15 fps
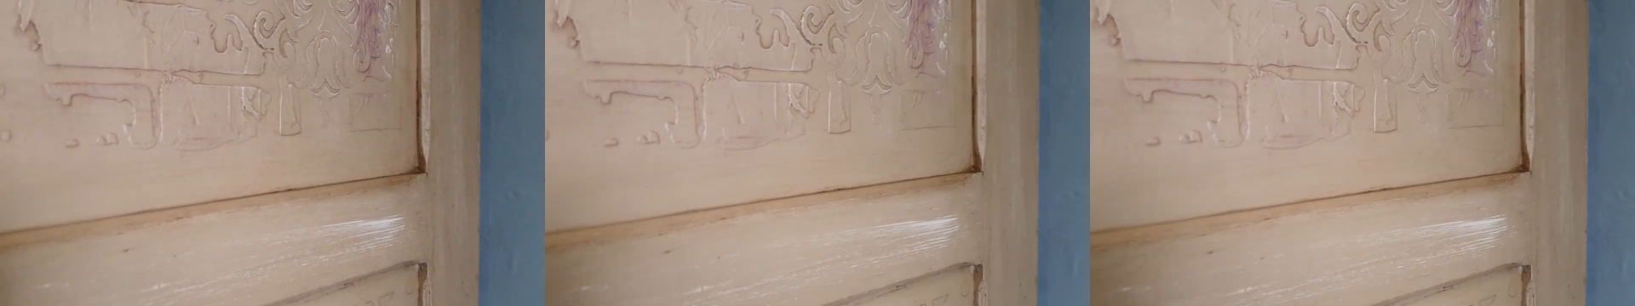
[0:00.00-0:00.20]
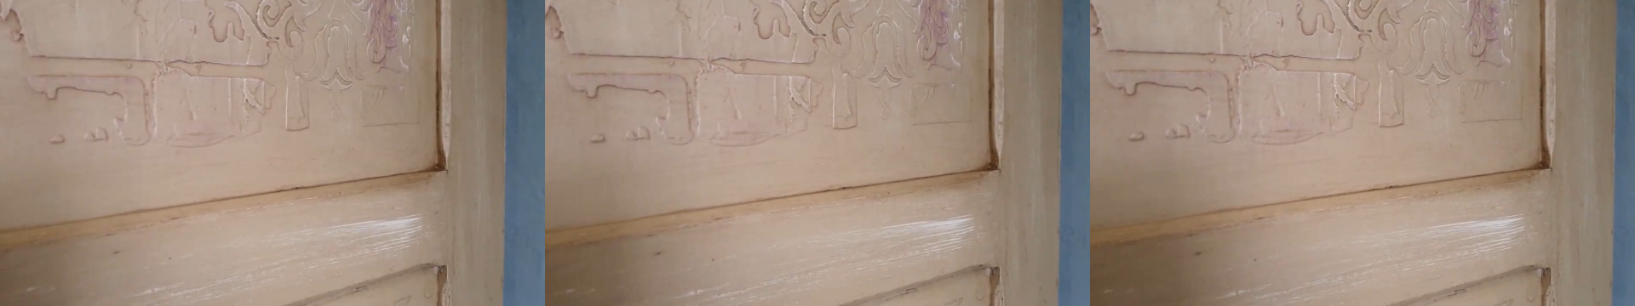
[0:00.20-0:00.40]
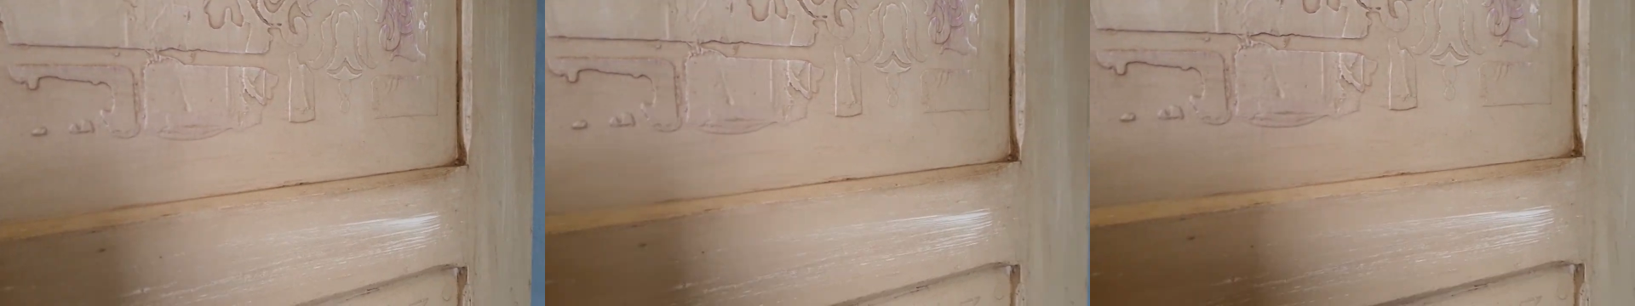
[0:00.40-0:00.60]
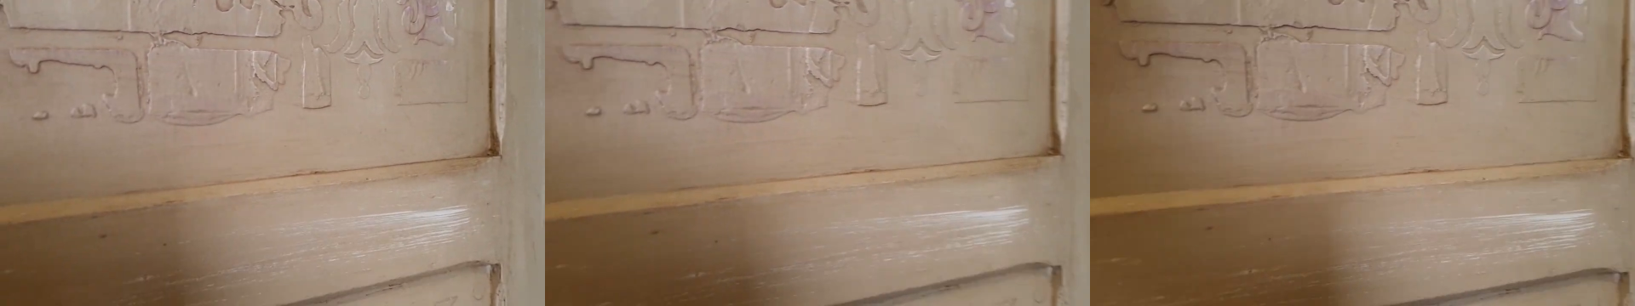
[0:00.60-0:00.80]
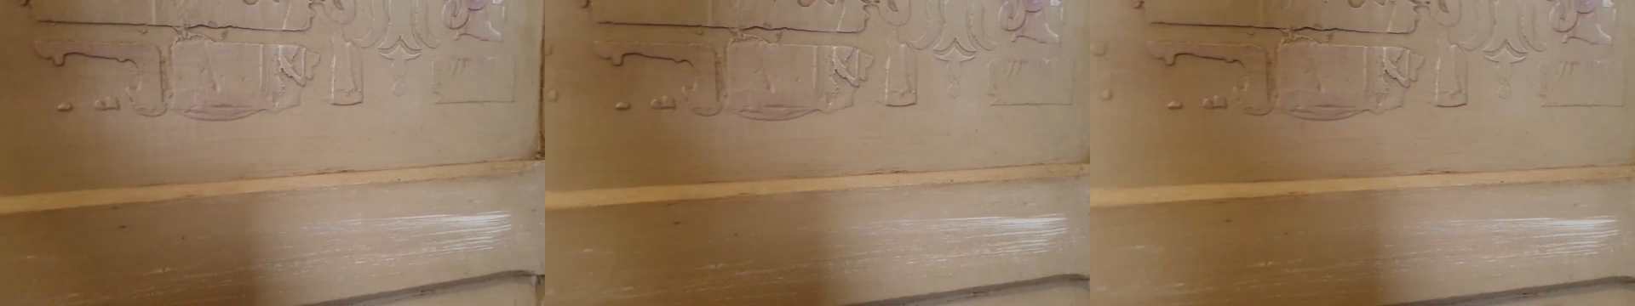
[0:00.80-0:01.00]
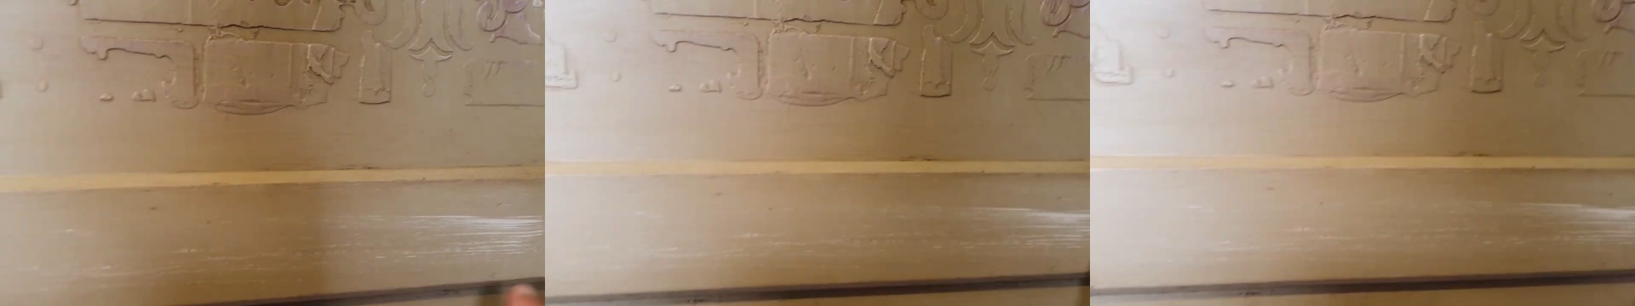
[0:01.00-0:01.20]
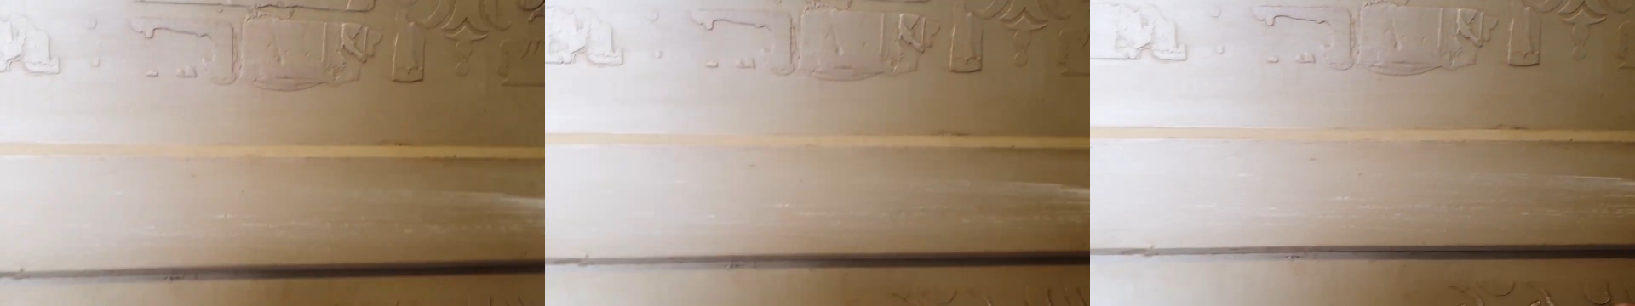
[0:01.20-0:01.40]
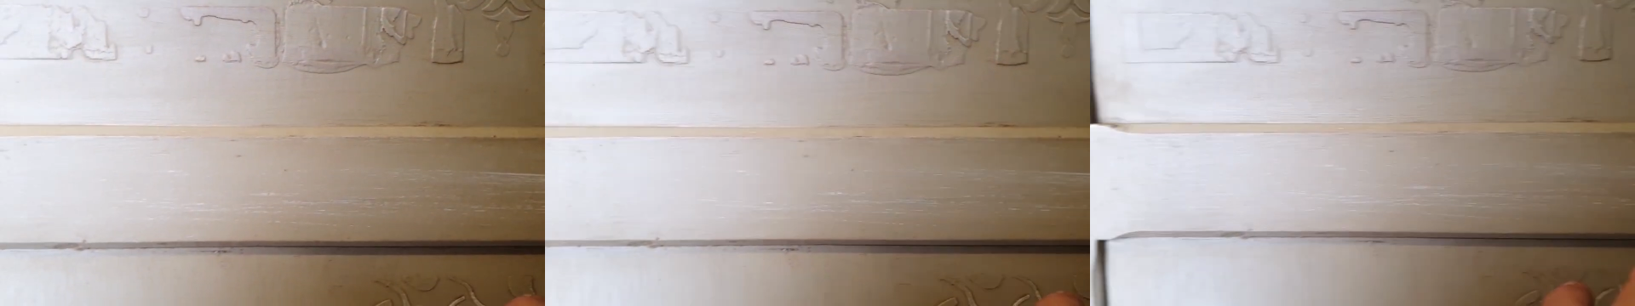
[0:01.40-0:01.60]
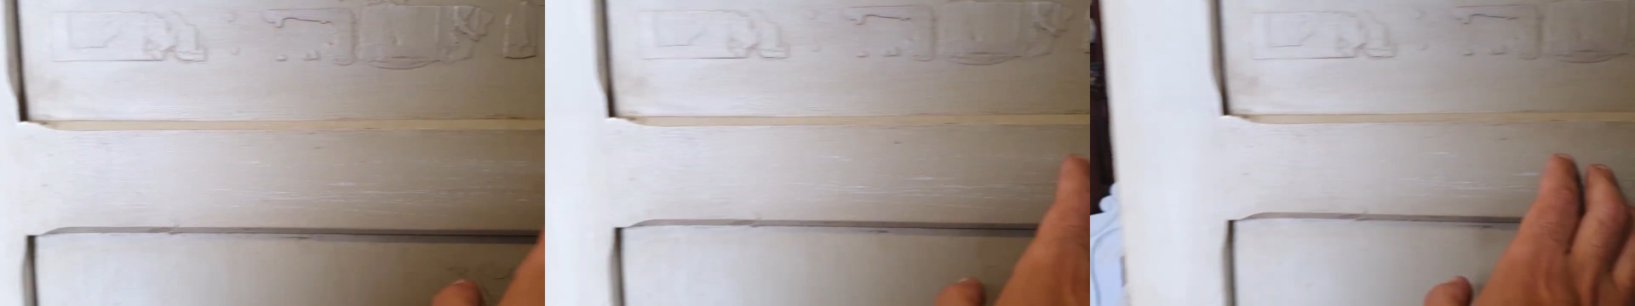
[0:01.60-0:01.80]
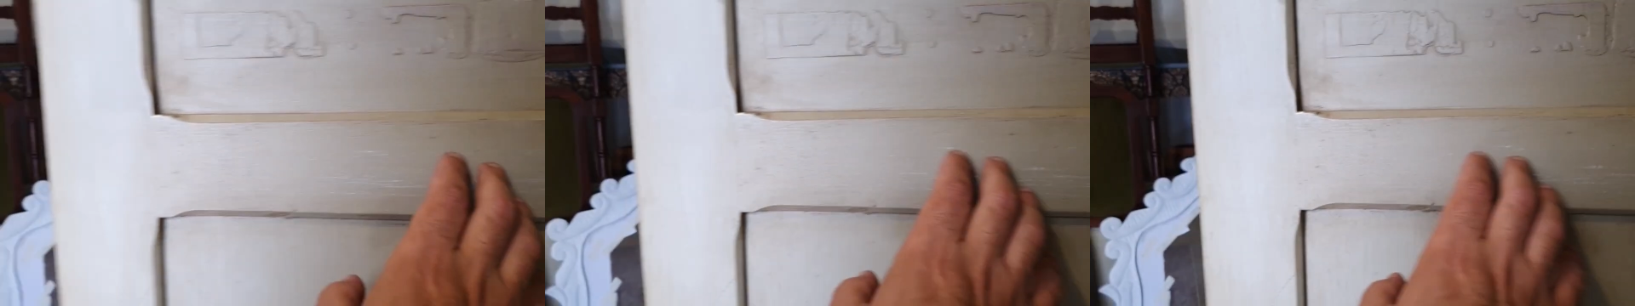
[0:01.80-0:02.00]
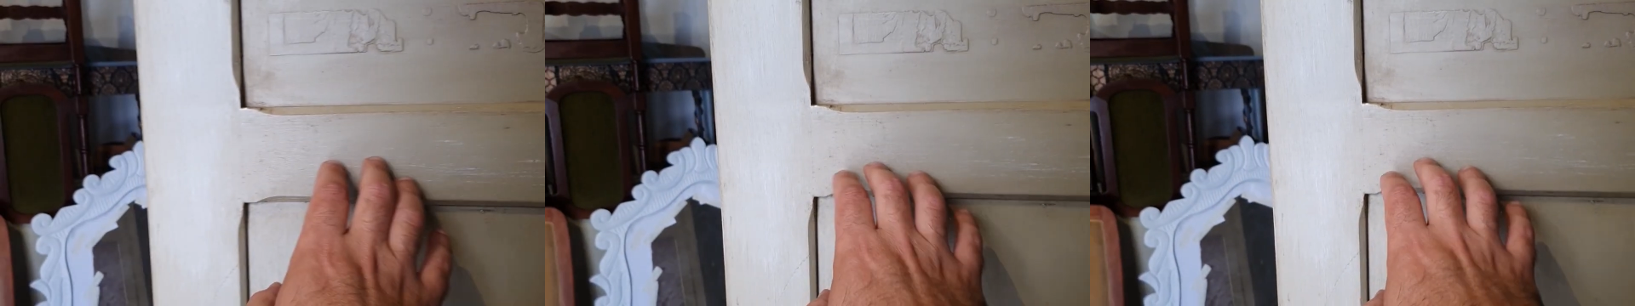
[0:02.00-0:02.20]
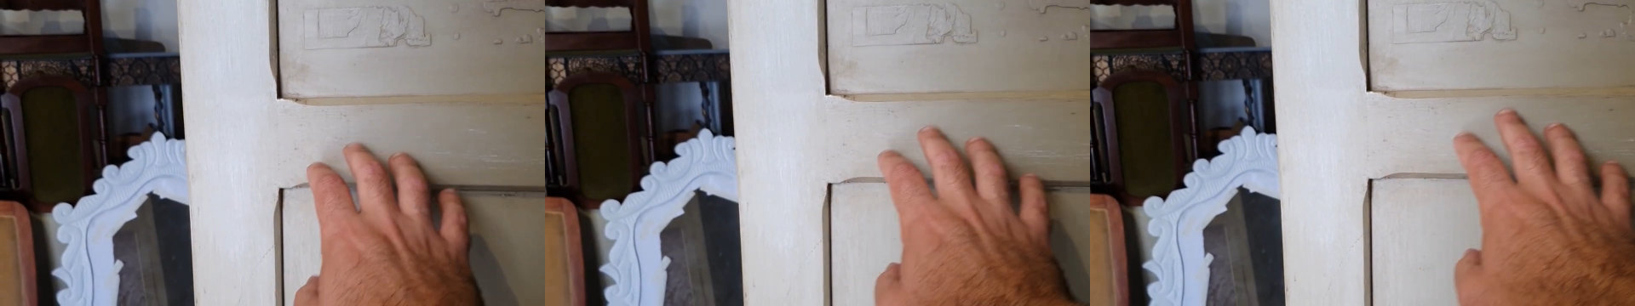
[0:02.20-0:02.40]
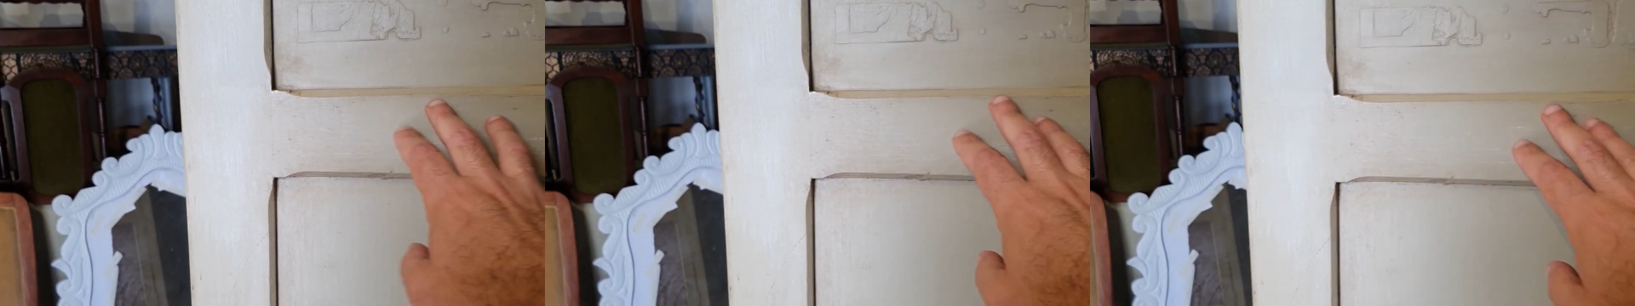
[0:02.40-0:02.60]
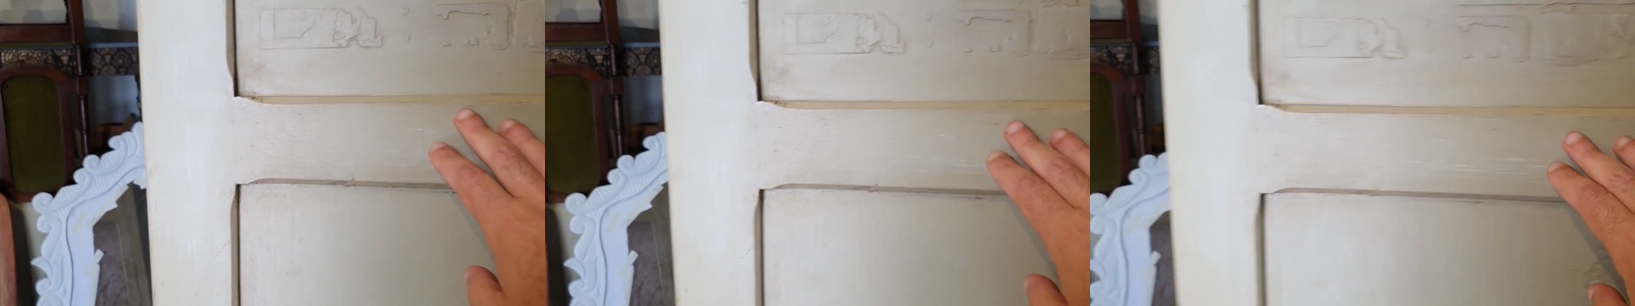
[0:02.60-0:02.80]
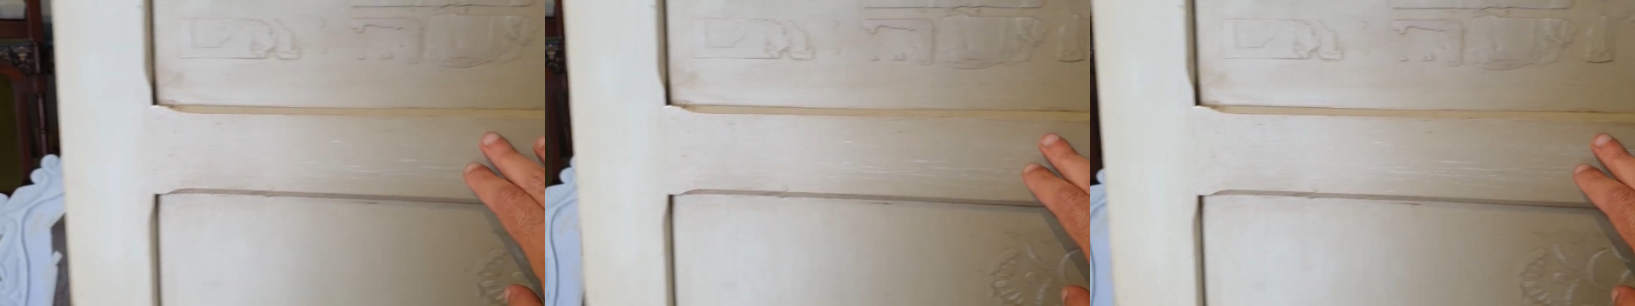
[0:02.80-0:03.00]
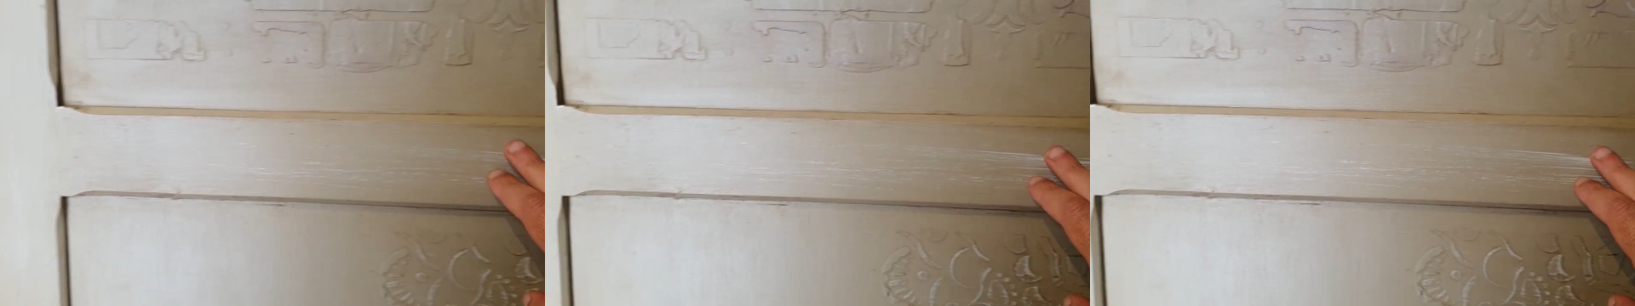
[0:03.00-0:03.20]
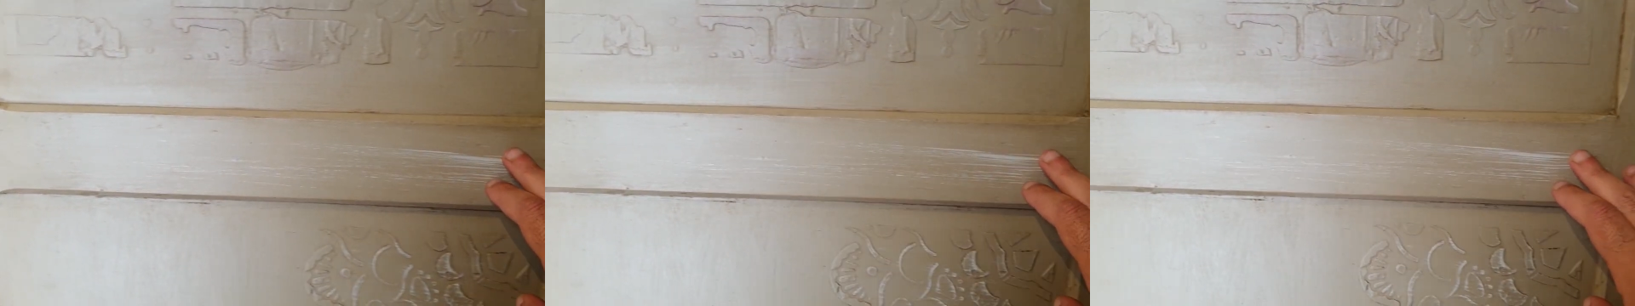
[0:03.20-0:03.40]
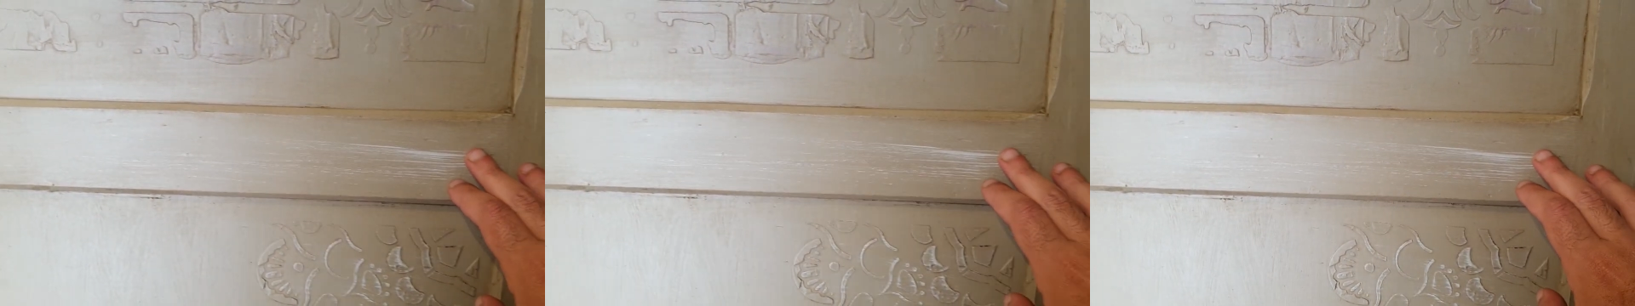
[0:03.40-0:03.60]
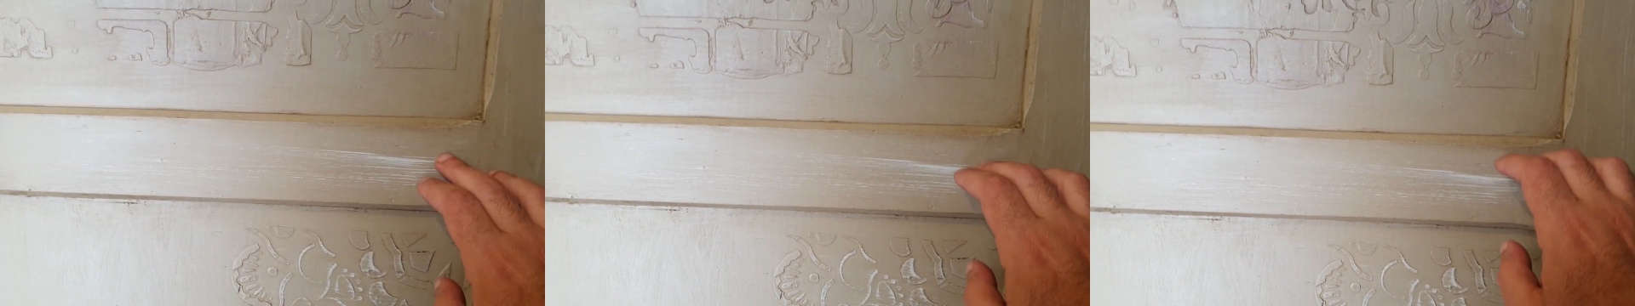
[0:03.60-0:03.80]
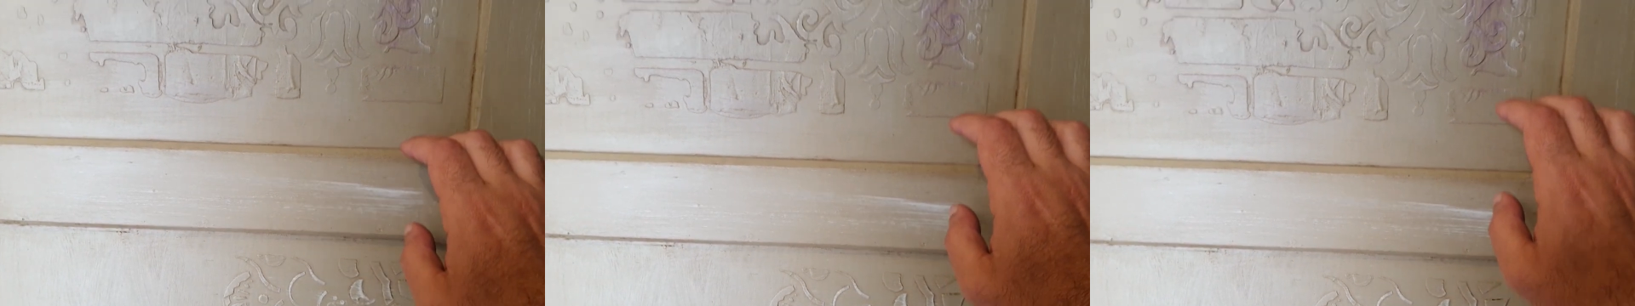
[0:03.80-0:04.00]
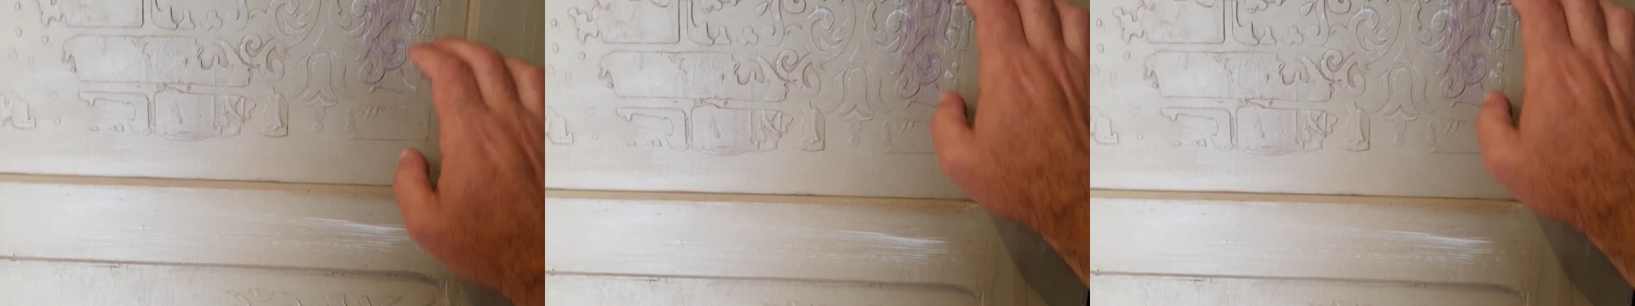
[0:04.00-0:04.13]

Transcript: No face is visible, so there are no lips to read.